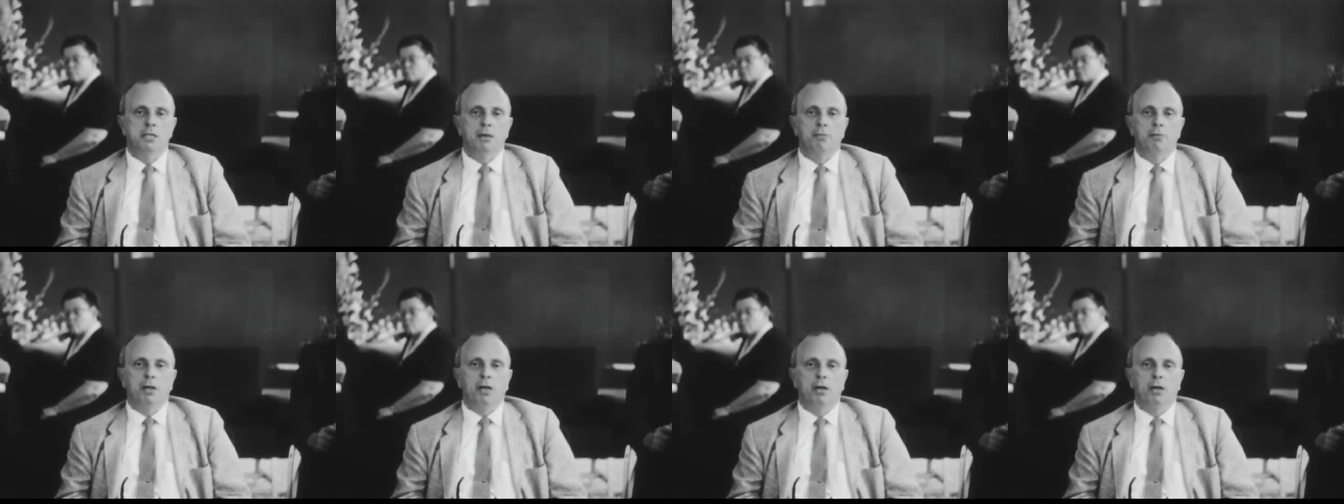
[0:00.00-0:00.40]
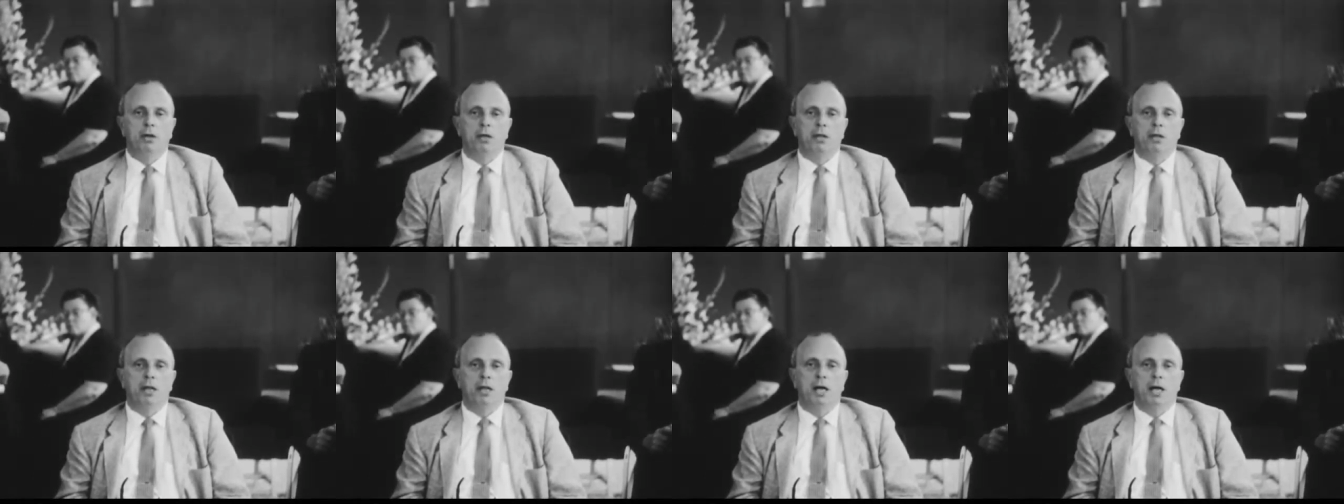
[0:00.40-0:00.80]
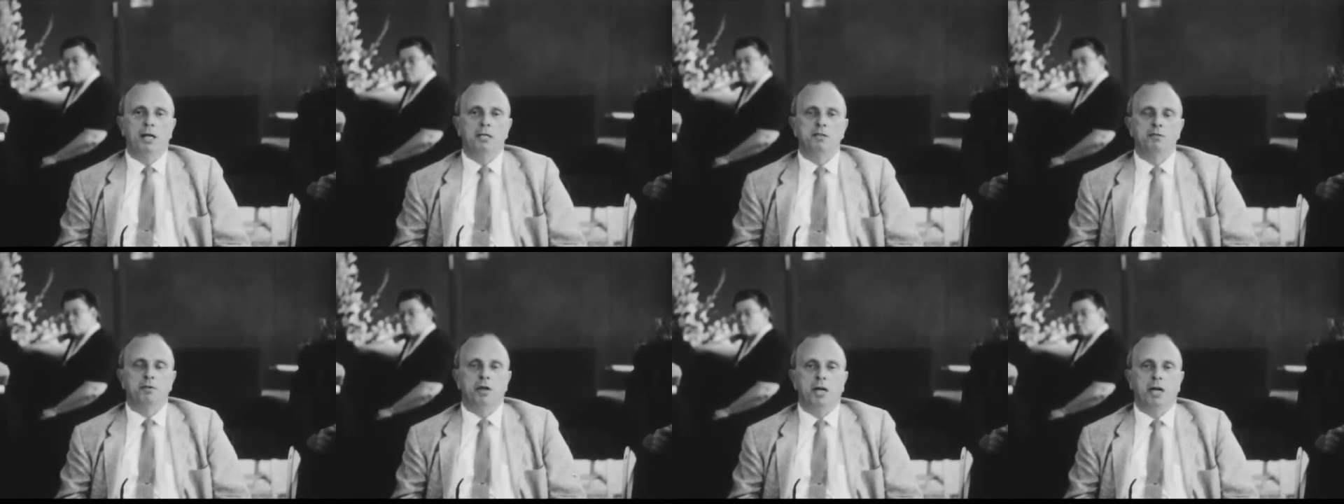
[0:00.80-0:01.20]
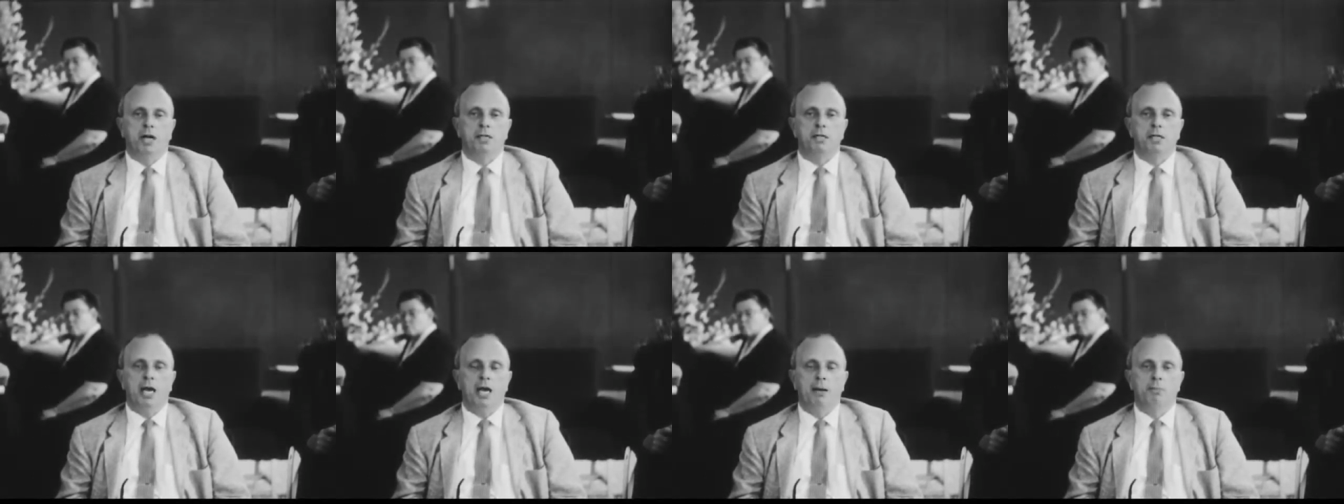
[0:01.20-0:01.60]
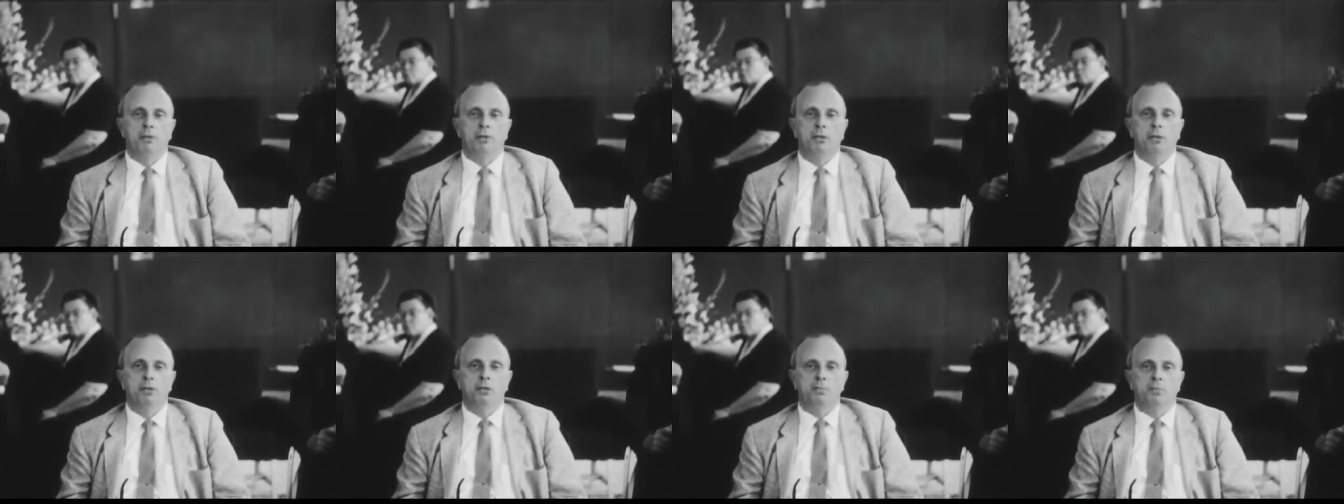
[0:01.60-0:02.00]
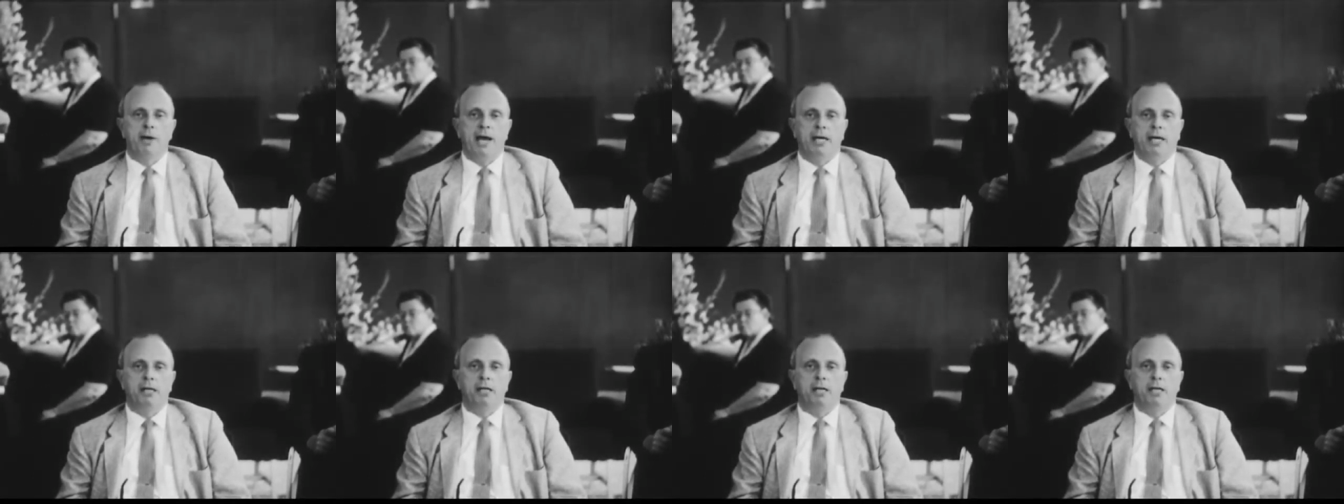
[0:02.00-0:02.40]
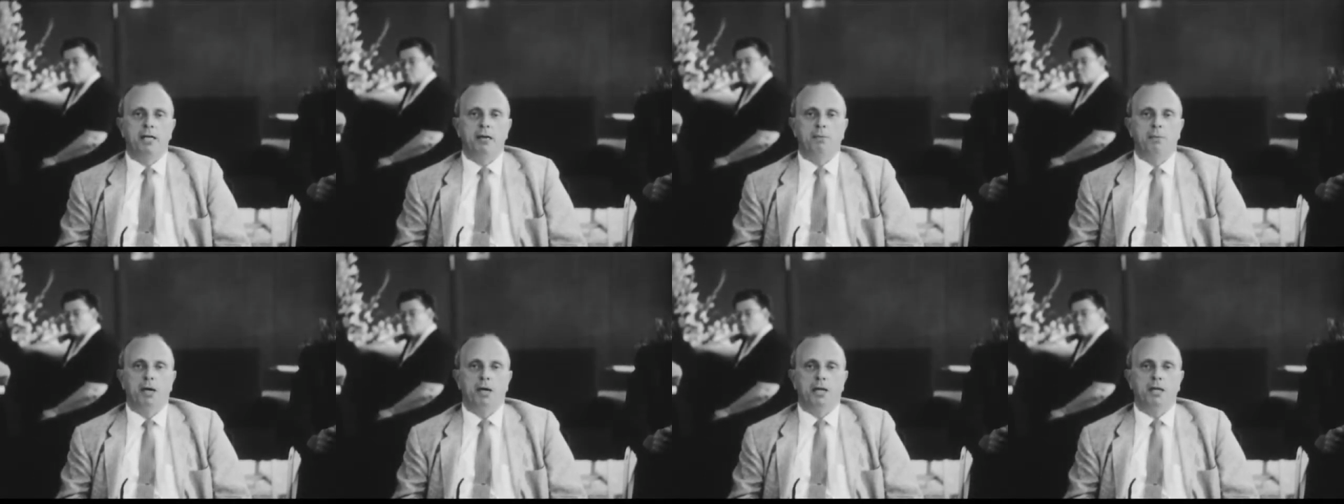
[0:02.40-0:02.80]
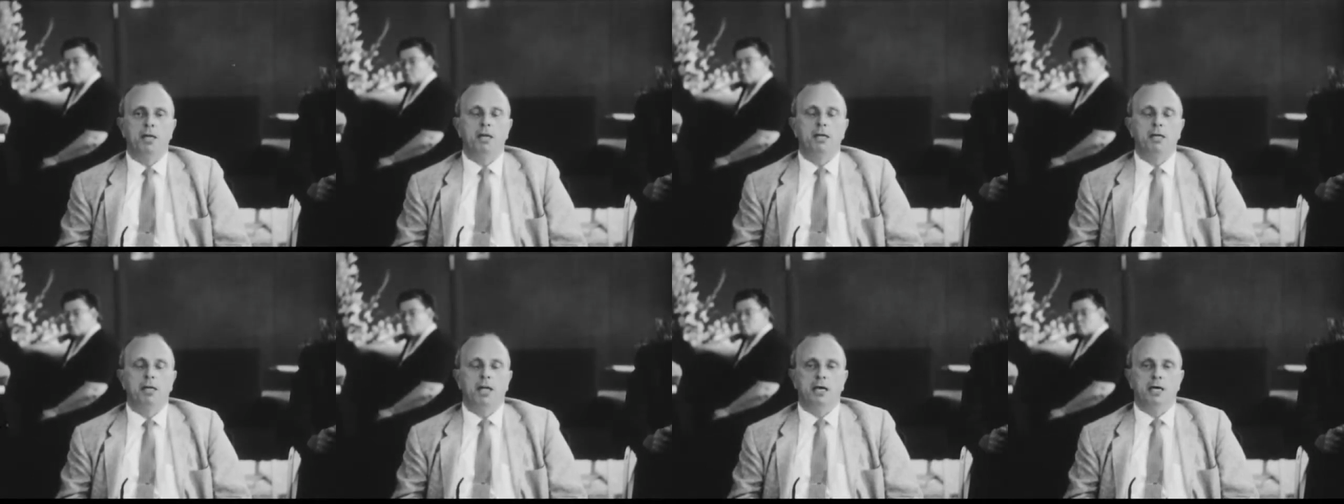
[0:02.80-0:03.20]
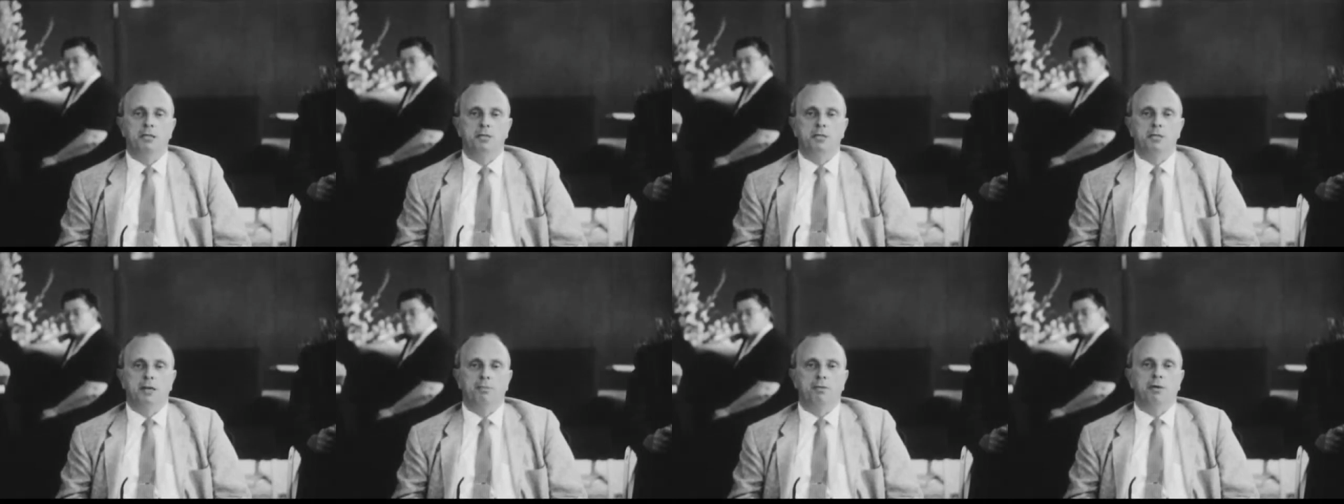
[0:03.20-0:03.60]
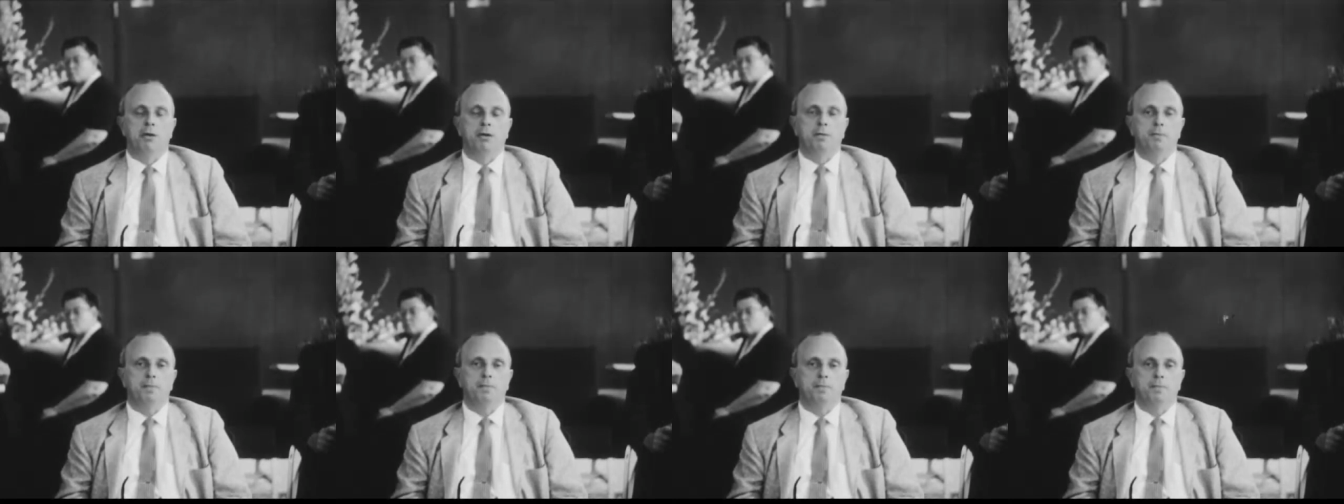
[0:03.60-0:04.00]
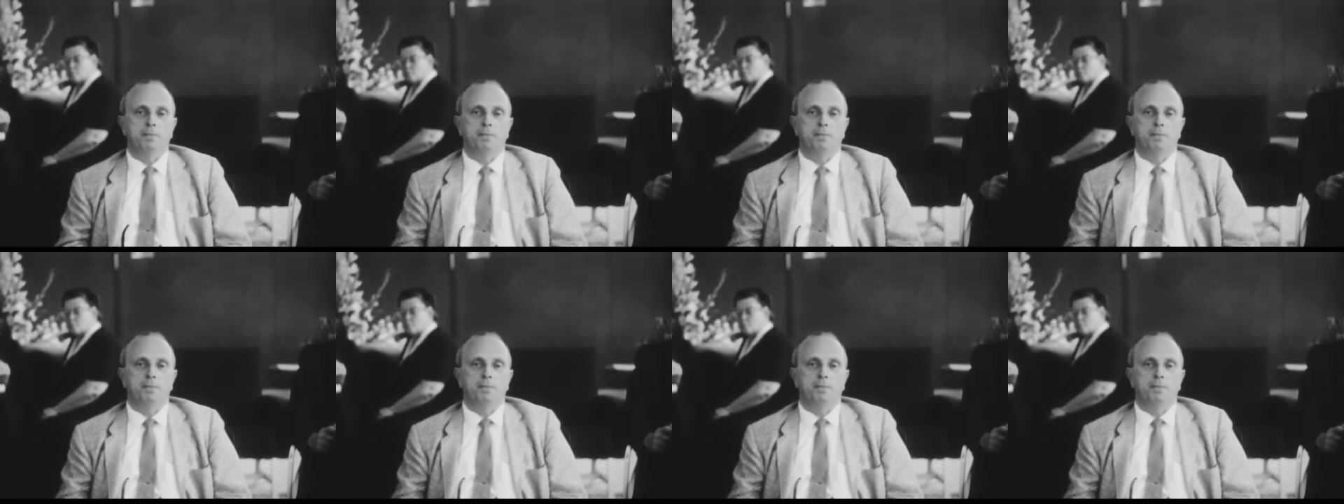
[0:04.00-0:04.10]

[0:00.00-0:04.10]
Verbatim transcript: something along the lines of what Art Campbell used back at Claremont last summer.